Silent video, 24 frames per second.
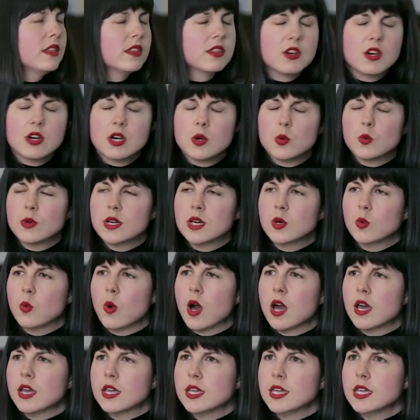thought, well,
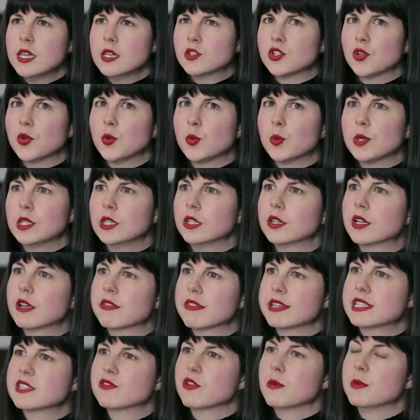why don't we look at
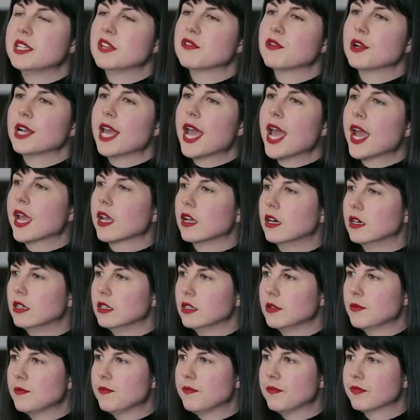this from a different
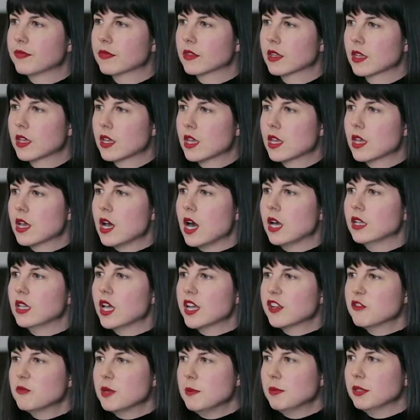angle? A
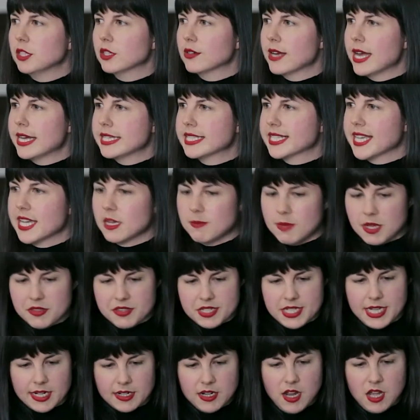lot of people are asking about
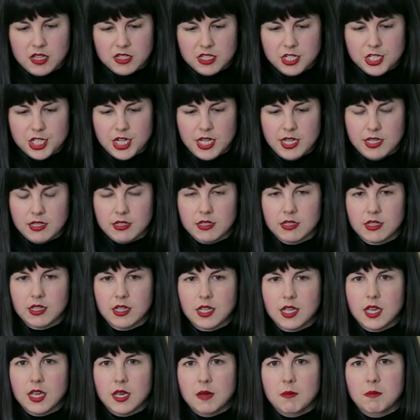the technology,
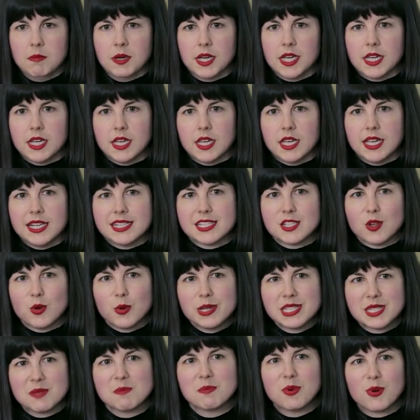but it's
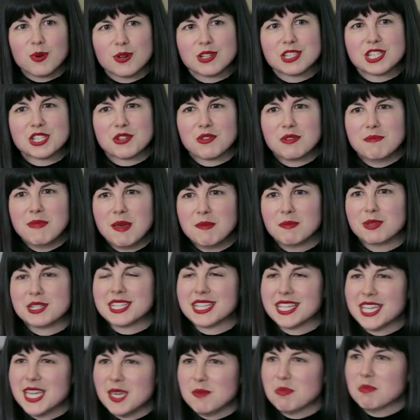always important to remember
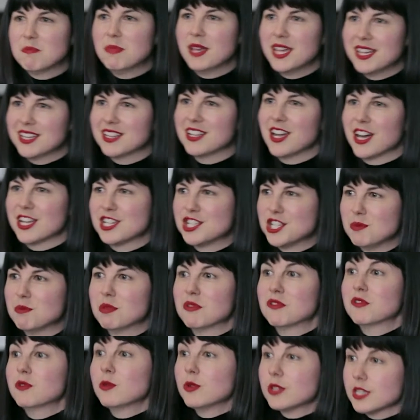to keep pedagogy
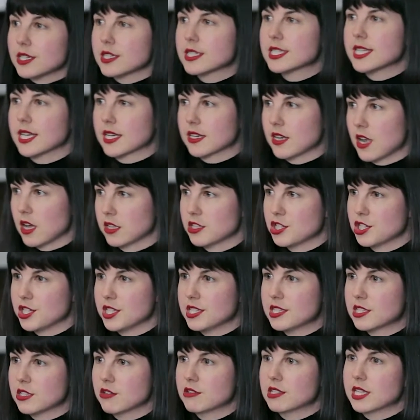before
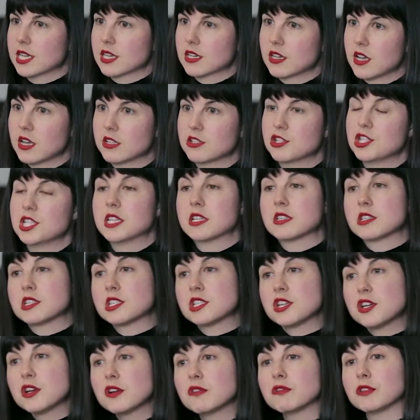technology, so technology can
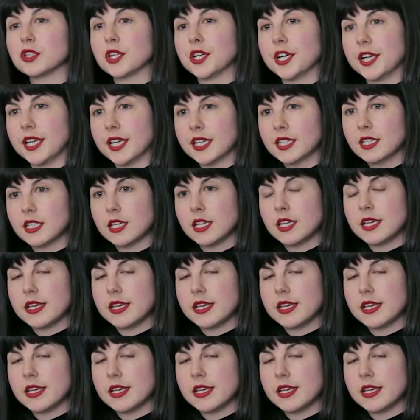serve learning.